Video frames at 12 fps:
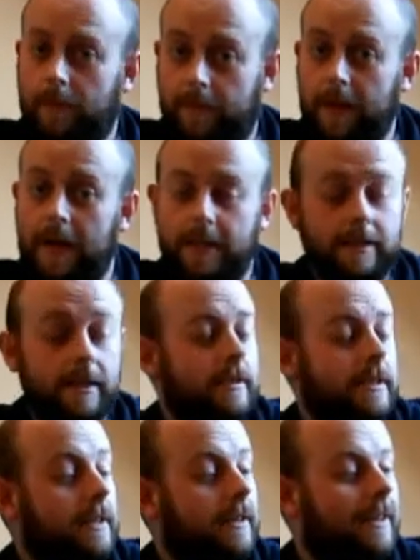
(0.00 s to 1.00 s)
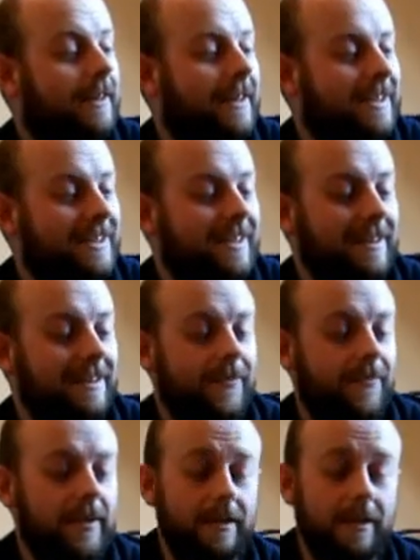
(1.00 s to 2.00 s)
that articulation in his
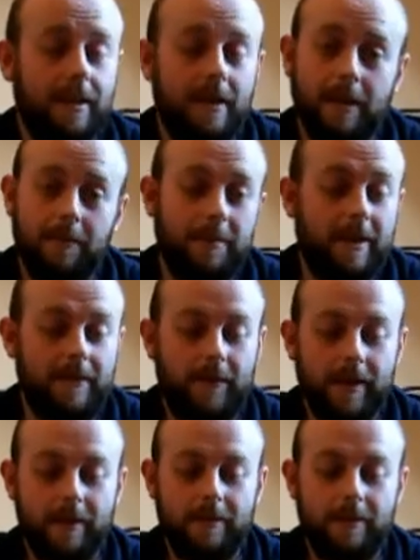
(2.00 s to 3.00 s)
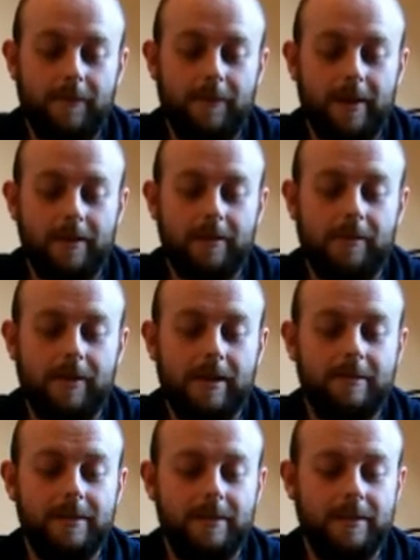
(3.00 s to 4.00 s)
feet, but that's fine. Good figure all
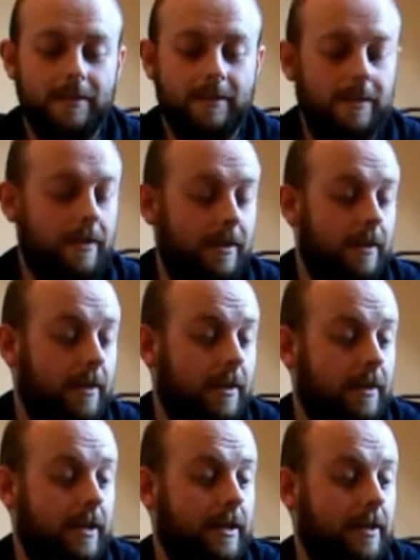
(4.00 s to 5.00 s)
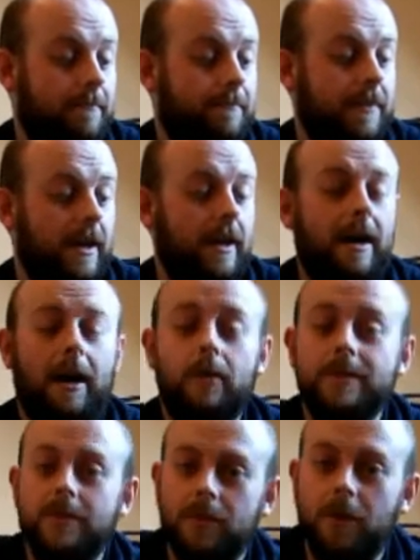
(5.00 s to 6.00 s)
round. Like him. I
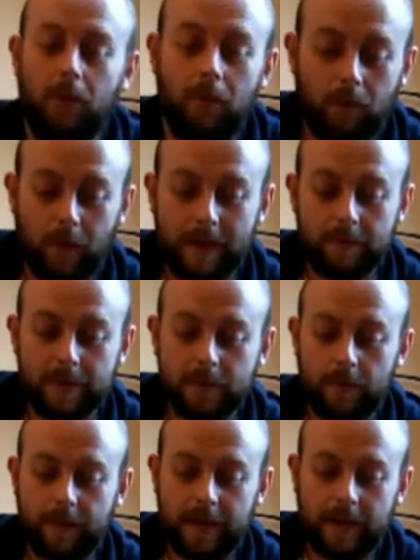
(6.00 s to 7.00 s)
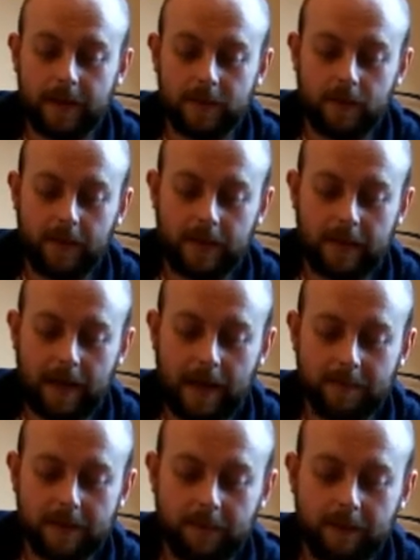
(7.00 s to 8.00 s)
also saw, while I was over there, I saw
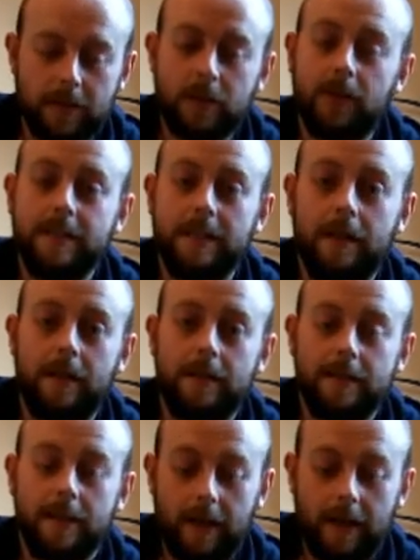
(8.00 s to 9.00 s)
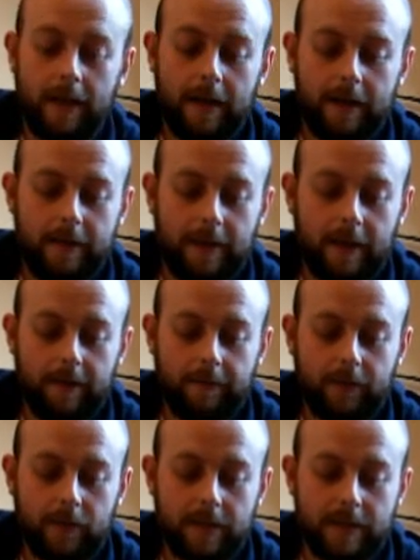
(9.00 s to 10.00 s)
in some of the Toys R Us, they've
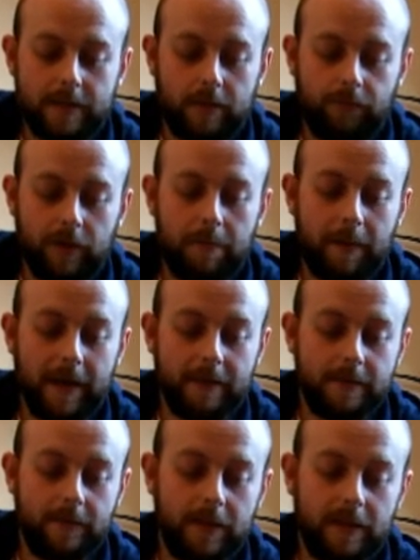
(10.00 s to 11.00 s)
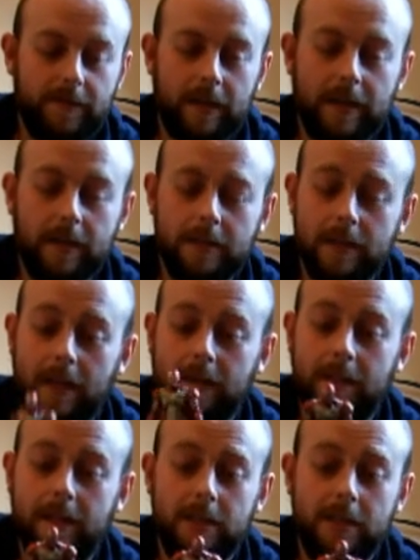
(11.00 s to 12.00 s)
released the repaints of these figures, and
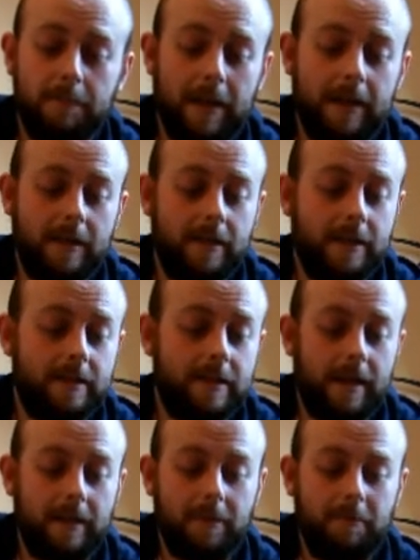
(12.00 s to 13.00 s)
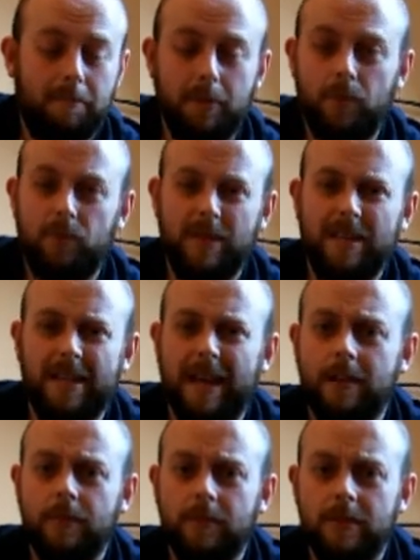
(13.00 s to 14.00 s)
they just painted this guy like blue and
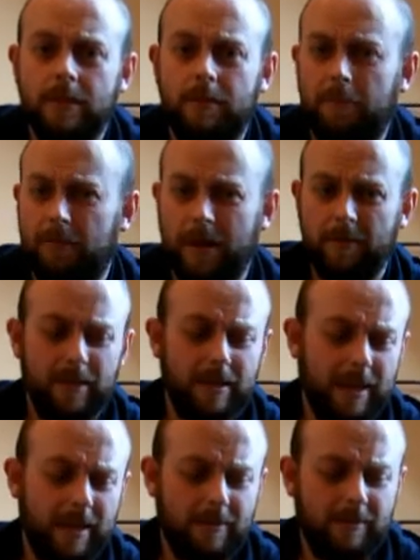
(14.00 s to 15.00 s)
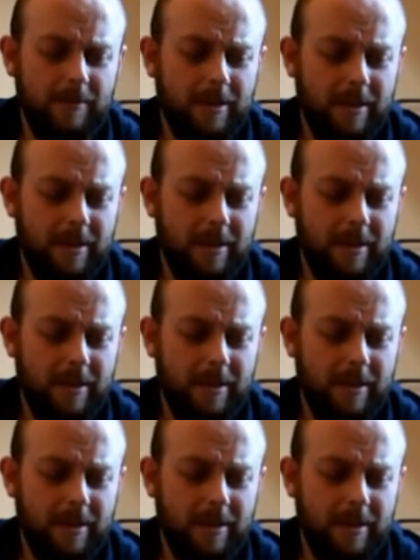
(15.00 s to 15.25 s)
yellow or something, brown and yellow.